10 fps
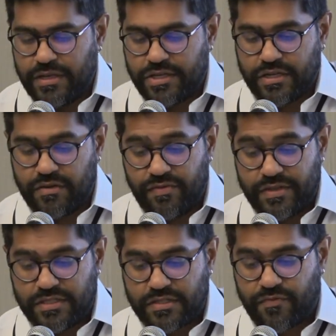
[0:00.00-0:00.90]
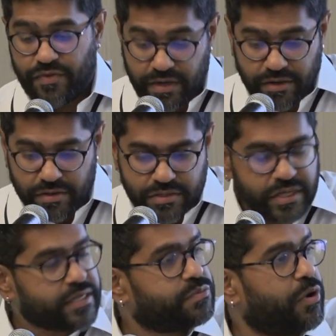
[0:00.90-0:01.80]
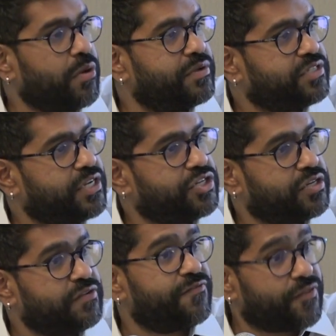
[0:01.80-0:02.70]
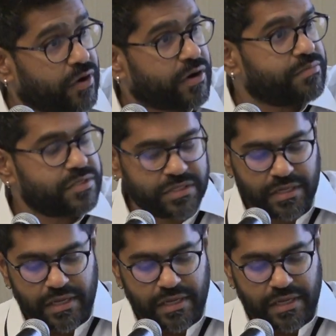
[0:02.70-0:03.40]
to convince funders that experimentation in firms